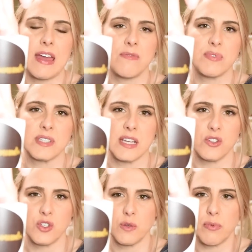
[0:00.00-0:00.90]

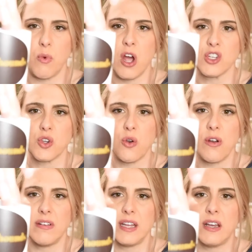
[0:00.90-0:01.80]
superwash
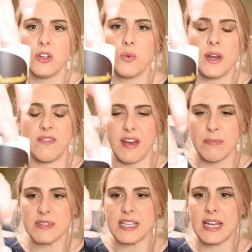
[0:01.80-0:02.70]
Corriedale,
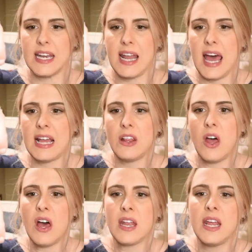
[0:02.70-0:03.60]
25%
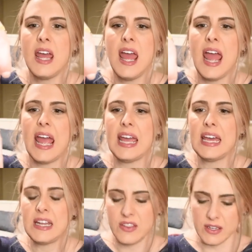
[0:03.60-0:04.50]
nylon,
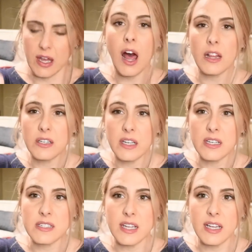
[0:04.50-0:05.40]
and the color
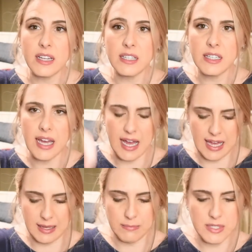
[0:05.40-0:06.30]
is England
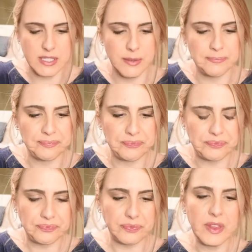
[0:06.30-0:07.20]
Times.
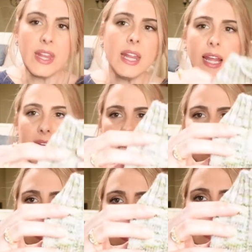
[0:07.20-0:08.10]

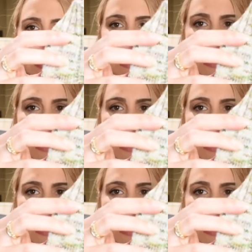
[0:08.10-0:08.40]
And